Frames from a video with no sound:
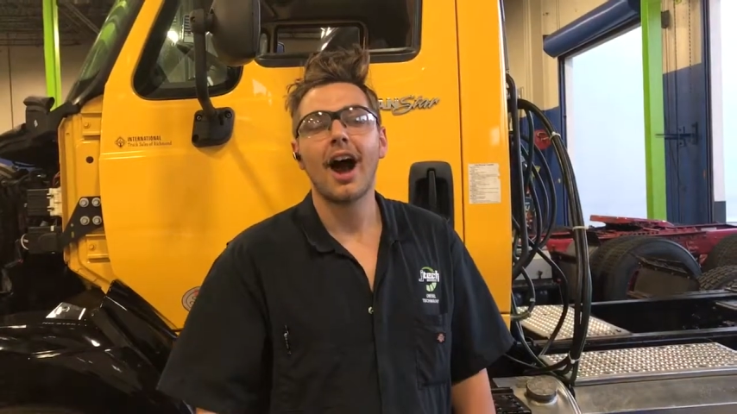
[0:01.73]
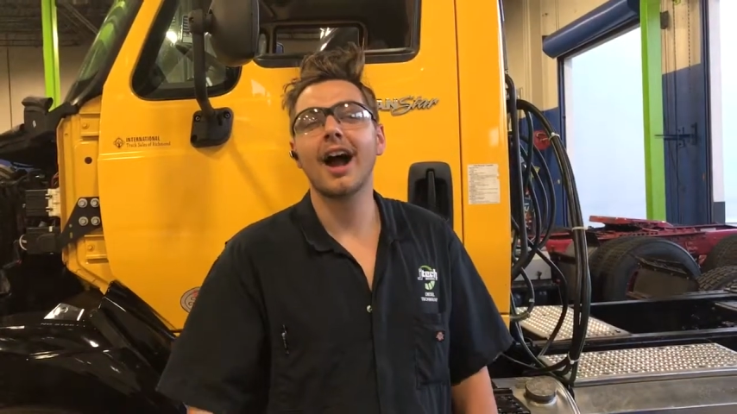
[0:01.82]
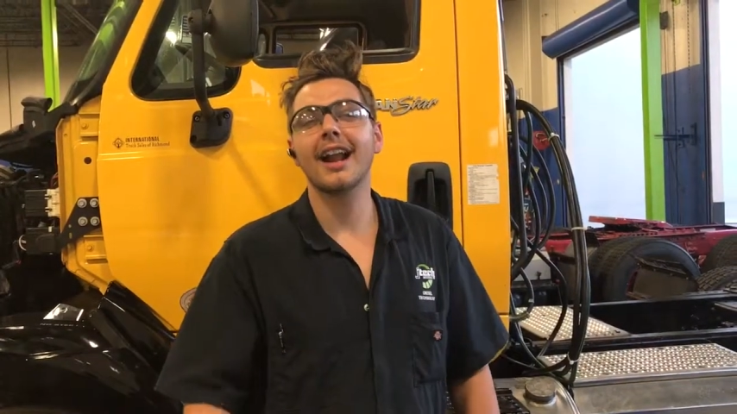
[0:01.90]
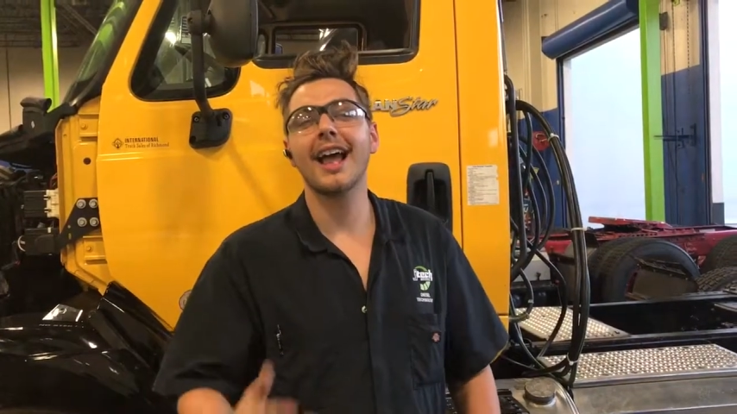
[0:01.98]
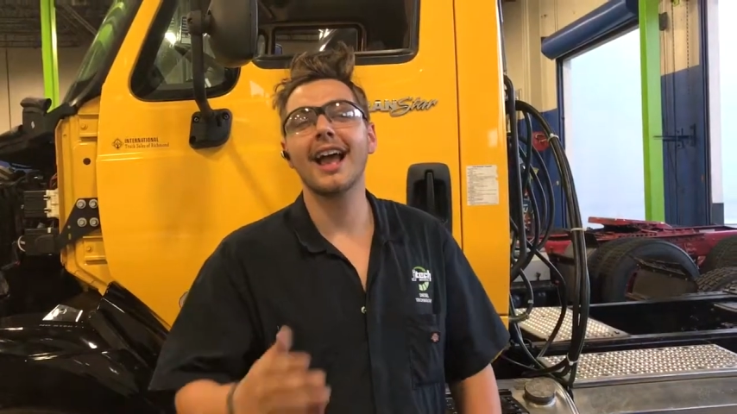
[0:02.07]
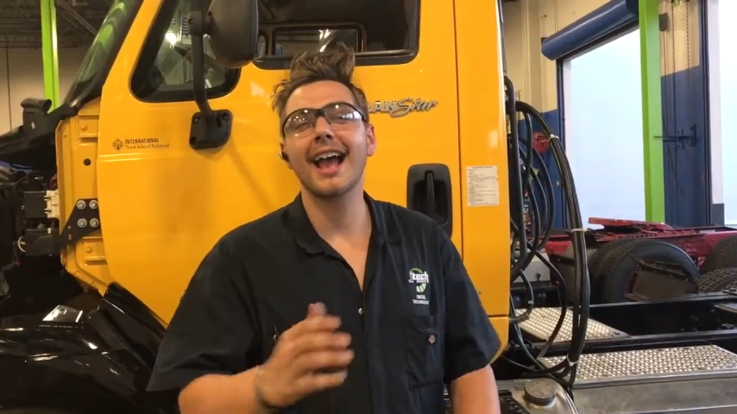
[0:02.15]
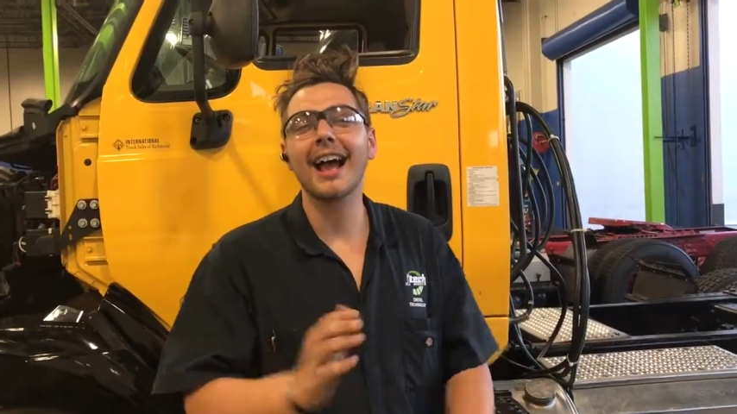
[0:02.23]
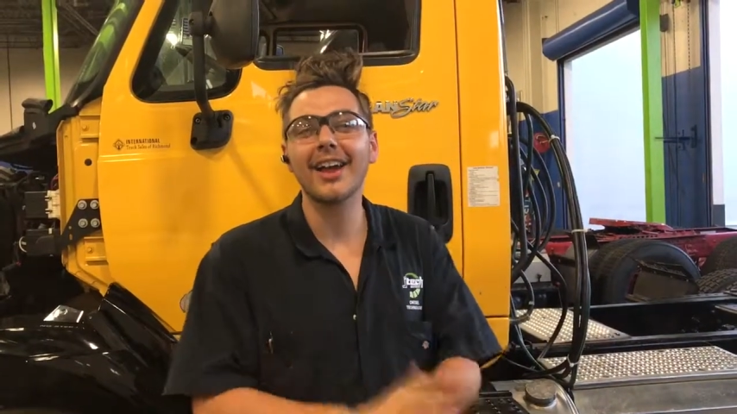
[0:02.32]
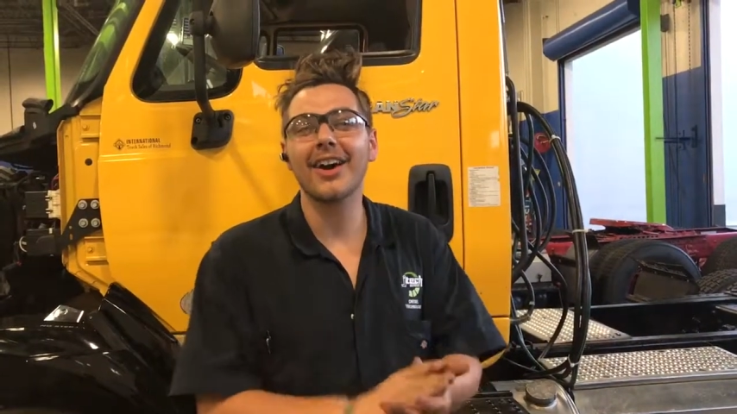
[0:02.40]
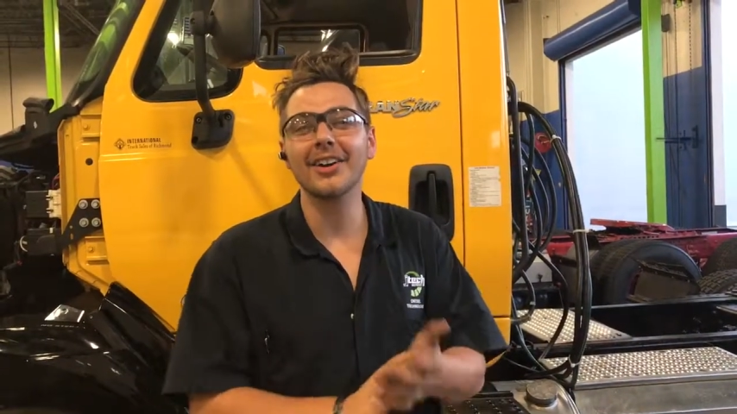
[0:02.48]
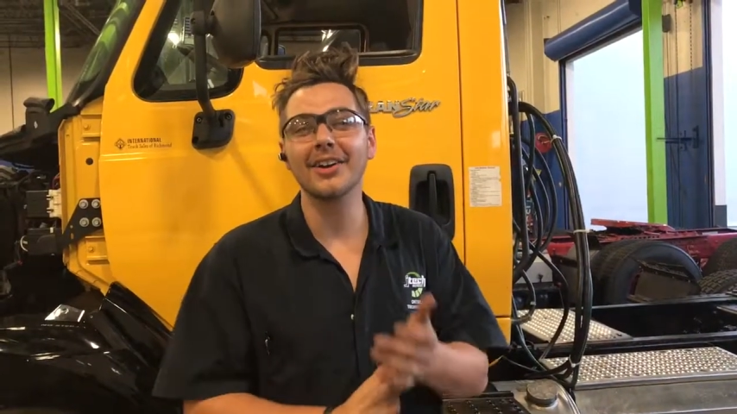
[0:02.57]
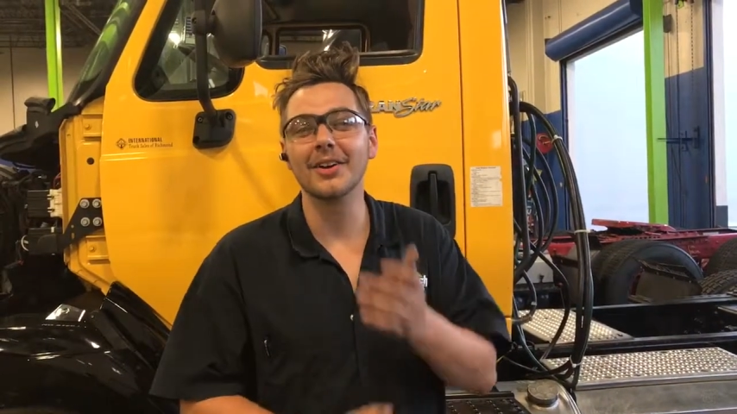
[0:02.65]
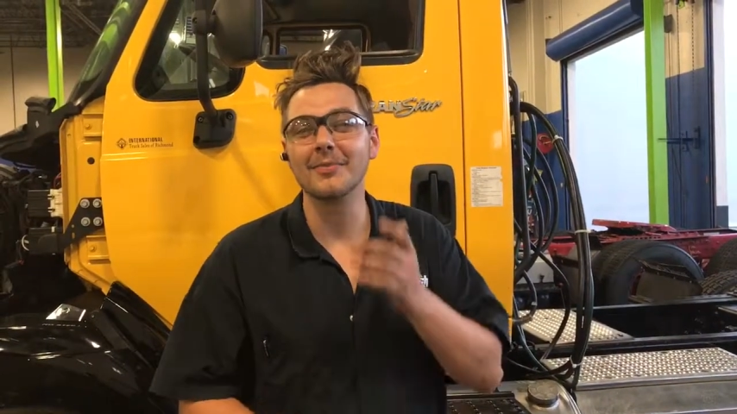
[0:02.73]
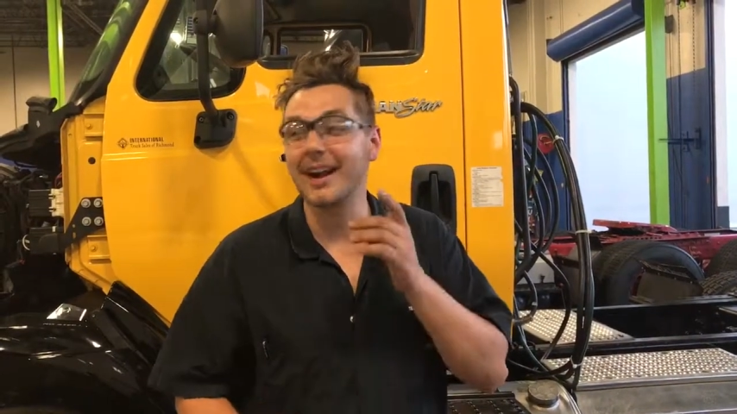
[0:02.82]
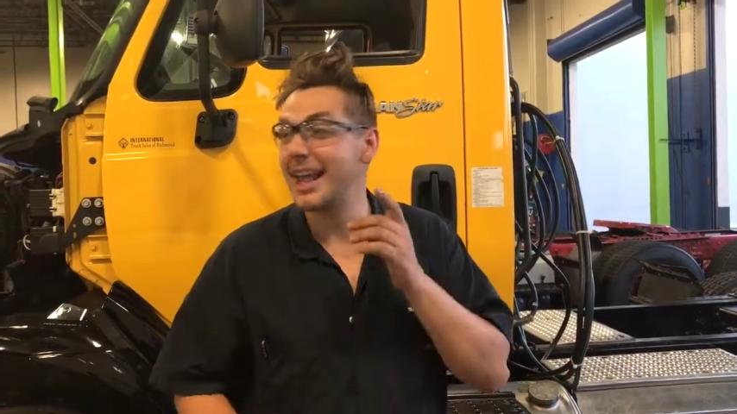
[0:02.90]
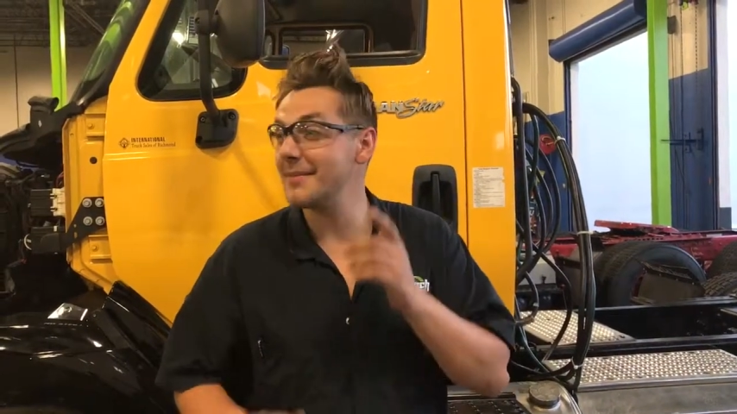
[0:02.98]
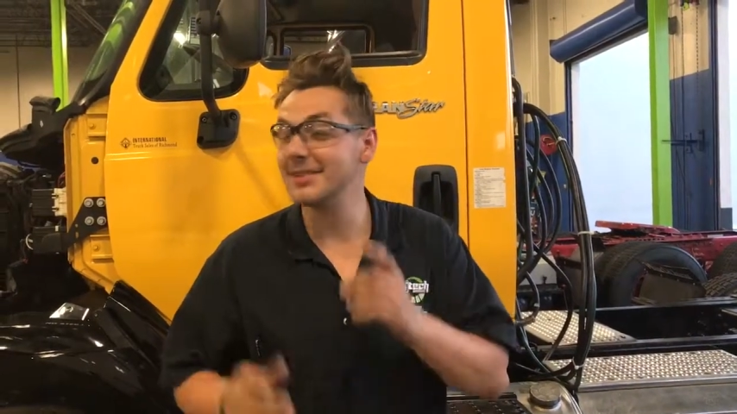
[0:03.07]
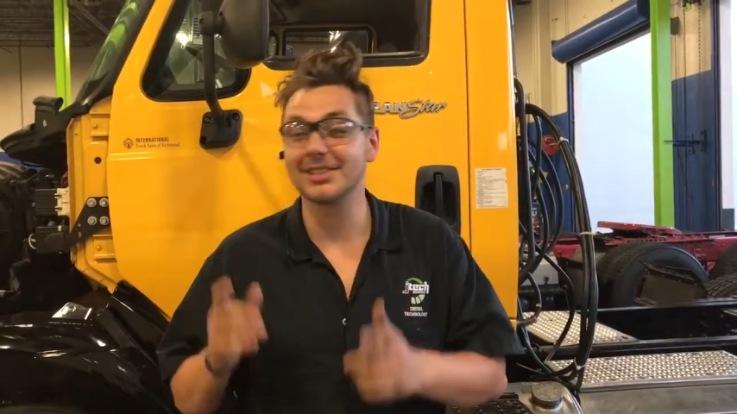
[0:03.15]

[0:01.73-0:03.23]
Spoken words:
All right, hey, how y'all doing? My name